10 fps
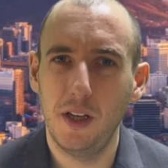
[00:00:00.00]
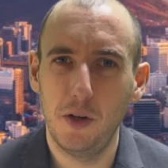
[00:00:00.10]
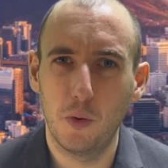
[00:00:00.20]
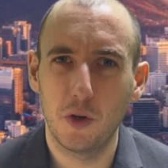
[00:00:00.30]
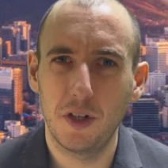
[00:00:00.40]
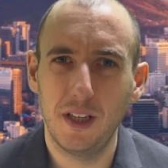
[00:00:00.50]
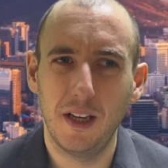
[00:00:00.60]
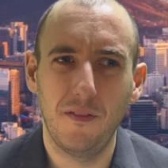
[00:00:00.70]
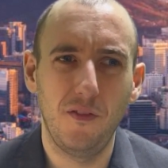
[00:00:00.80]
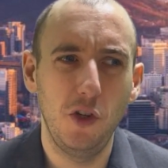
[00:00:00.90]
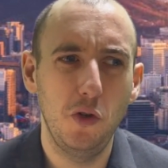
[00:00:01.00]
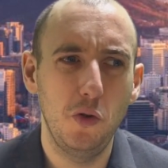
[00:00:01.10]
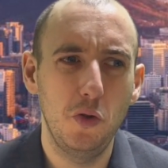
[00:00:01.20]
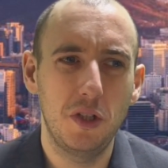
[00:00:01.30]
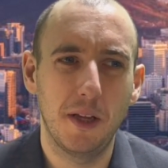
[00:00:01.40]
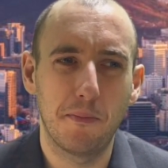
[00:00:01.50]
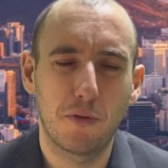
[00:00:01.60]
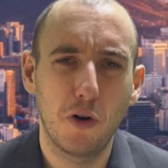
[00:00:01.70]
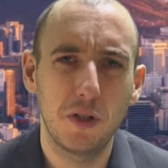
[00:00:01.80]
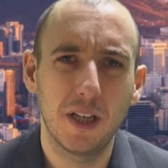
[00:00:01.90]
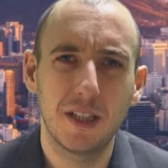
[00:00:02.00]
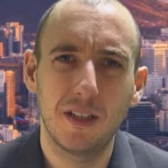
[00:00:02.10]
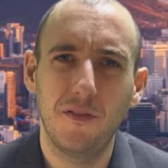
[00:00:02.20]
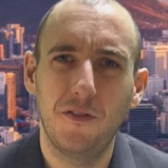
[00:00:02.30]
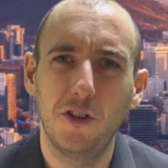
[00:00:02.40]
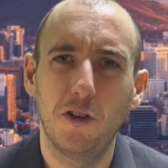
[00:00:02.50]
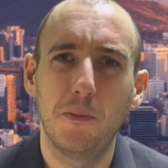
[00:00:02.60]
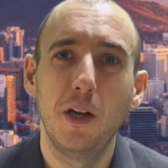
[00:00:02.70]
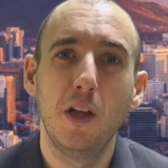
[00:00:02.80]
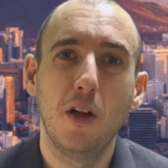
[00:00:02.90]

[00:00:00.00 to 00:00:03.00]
in order to get views and protest and film,